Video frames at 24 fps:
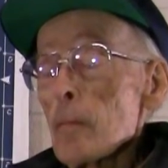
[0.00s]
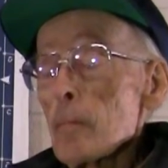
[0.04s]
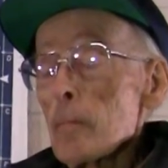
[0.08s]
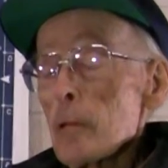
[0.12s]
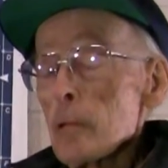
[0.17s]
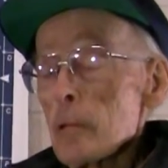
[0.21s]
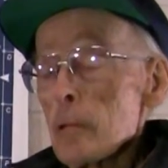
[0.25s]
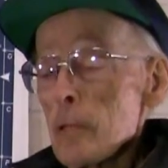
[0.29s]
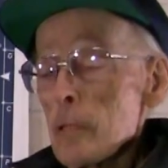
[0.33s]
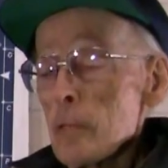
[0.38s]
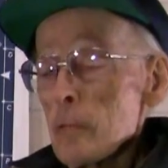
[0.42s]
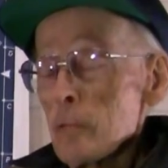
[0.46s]

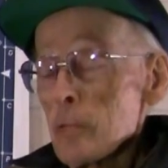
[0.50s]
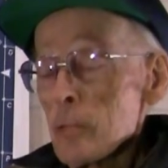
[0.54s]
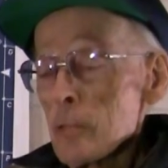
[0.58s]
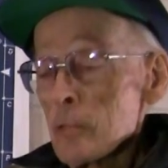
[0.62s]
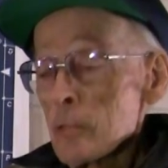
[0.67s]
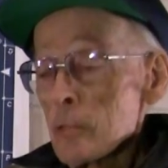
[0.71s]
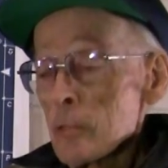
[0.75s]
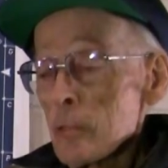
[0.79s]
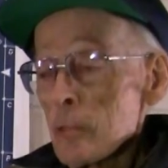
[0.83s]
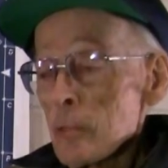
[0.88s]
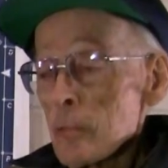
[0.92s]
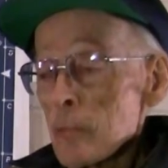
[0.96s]
But
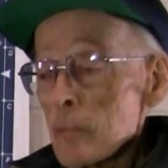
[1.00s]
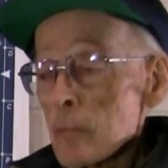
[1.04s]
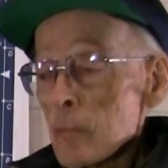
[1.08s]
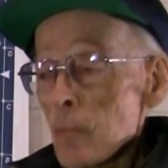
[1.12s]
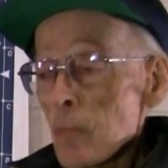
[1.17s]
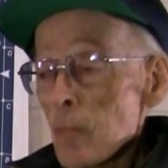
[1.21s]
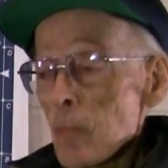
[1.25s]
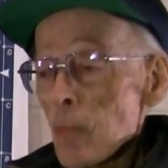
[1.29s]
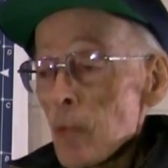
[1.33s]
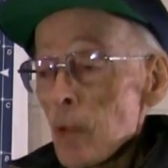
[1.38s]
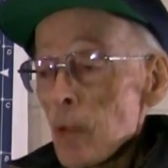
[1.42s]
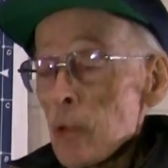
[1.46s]

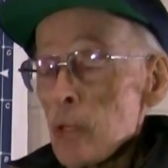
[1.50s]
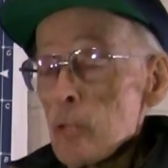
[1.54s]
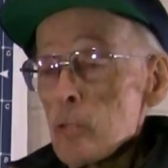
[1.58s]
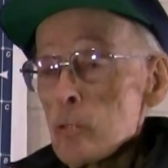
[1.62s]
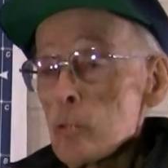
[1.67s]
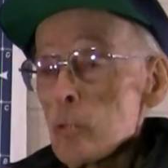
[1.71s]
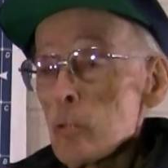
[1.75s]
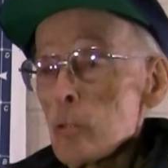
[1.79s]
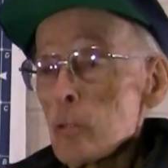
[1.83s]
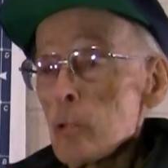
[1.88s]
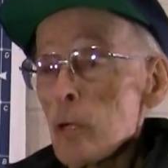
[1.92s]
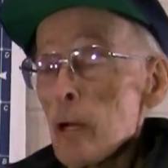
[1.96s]
he's
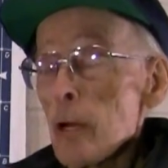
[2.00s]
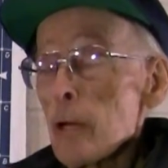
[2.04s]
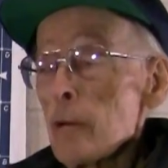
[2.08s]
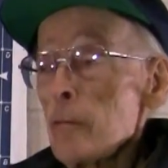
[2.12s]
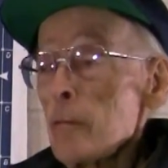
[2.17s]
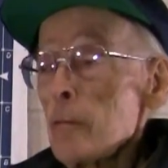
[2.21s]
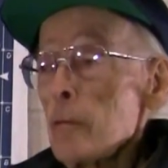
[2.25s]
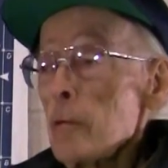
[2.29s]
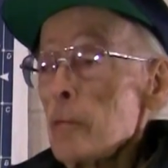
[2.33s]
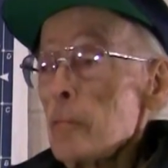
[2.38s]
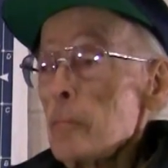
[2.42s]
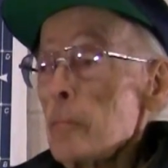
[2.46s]
still alive.
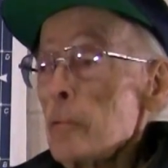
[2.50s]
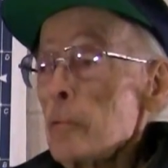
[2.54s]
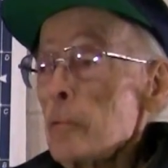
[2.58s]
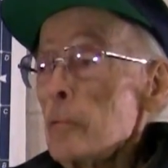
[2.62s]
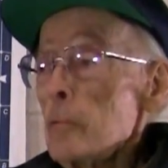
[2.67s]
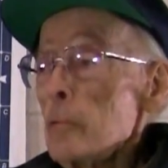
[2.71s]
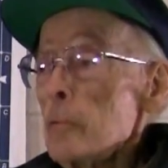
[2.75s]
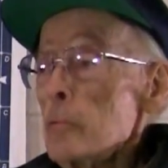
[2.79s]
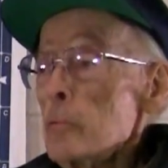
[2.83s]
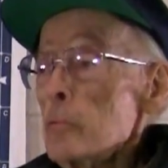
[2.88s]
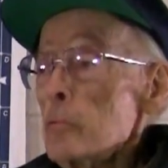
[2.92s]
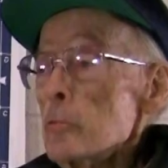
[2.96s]
But
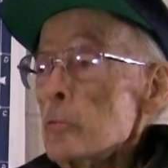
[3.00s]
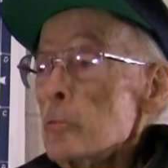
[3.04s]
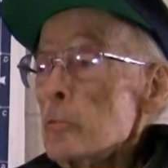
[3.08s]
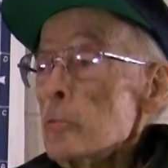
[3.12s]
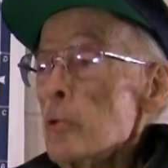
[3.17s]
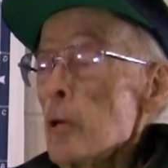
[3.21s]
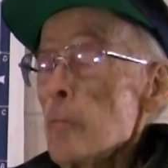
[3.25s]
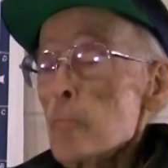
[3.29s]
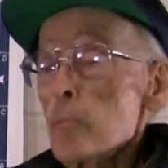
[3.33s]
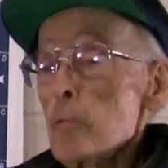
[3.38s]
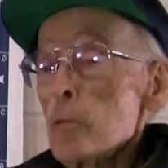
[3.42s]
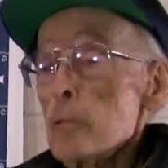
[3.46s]
the
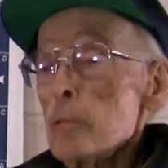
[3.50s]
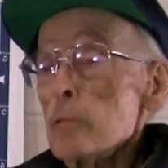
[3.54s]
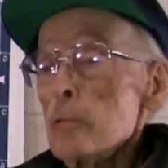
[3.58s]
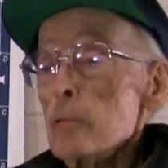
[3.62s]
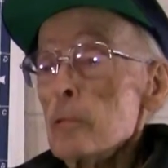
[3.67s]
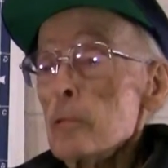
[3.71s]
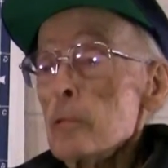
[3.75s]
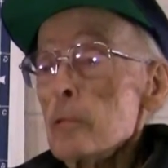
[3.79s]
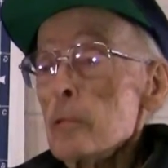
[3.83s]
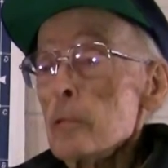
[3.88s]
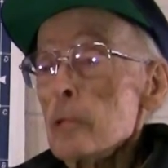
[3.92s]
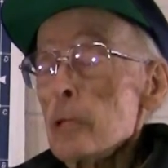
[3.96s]
Shepherd,
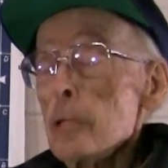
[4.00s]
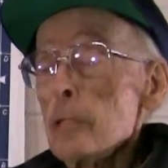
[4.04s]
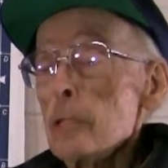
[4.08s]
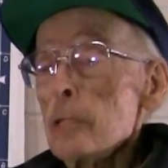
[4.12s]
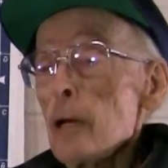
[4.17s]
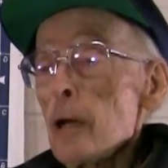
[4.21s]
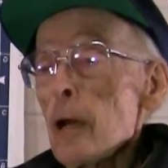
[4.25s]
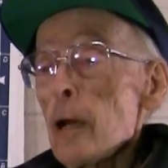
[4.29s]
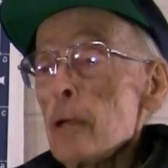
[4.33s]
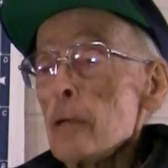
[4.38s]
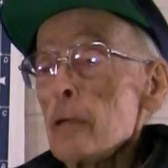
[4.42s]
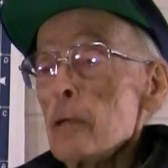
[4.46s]
he
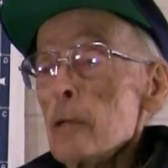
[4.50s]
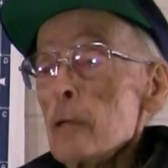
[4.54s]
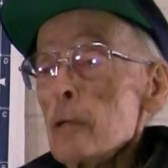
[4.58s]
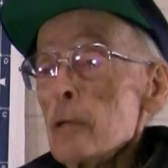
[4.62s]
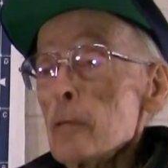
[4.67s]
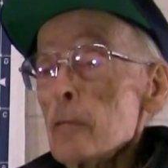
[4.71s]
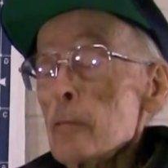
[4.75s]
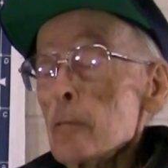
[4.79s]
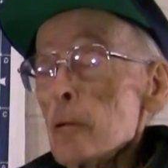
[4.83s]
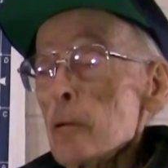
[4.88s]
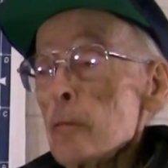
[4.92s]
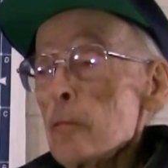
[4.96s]
died
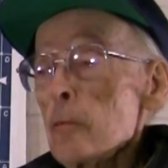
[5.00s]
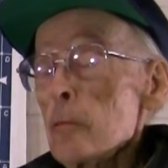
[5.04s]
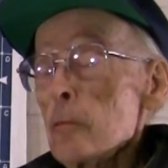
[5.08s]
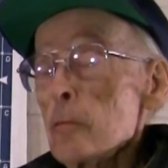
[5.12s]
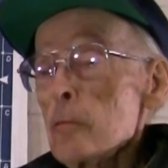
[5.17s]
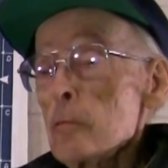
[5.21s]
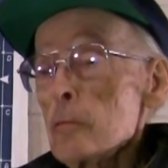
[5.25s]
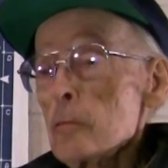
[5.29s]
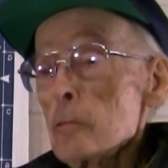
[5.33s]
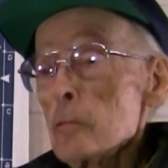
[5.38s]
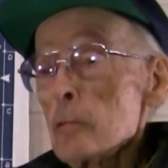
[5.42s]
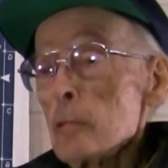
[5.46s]
quite a few
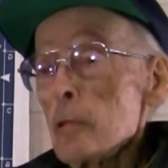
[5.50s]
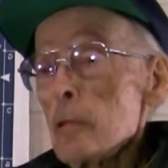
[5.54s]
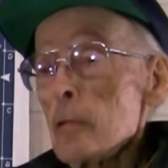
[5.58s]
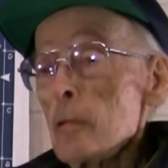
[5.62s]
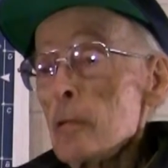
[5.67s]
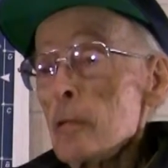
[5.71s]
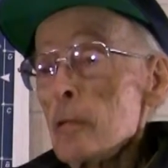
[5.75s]
years ago.